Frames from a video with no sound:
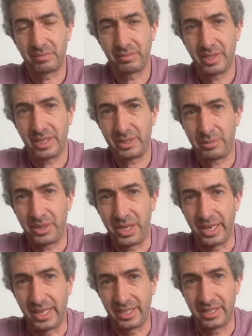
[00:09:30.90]
And that's pretty
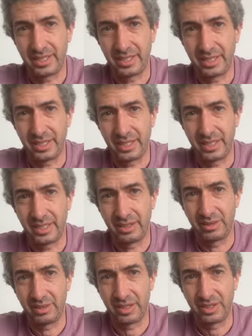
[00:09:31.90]
nice. And
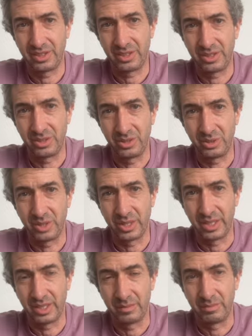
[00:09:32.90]
then you could do,
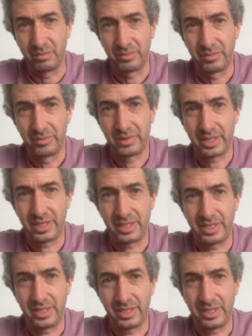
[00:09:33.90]
I
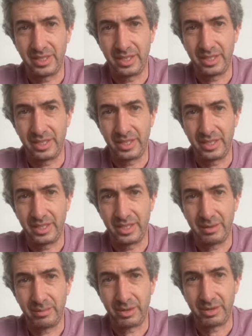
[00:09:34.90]
did an EKG
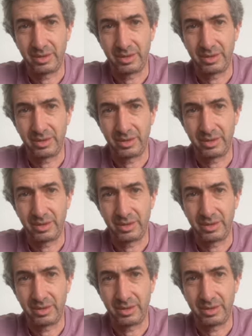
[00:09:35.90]
demo.